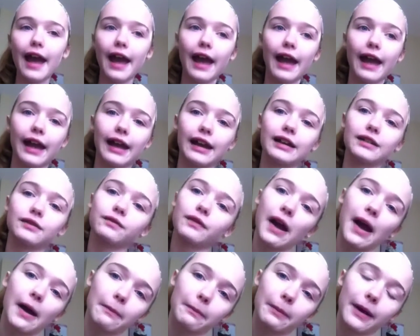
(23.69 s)
and
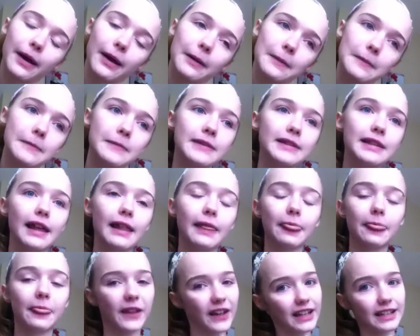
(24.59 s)
wrap-ups
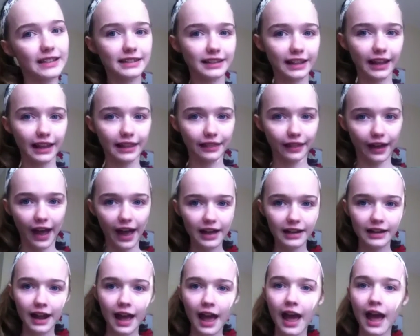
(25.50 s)
and things like
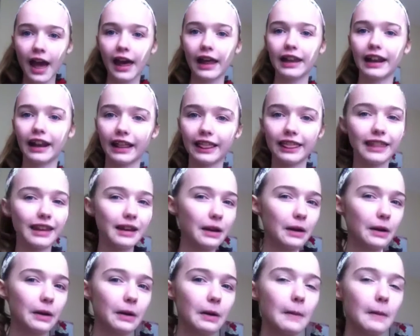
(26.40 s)
that. And I think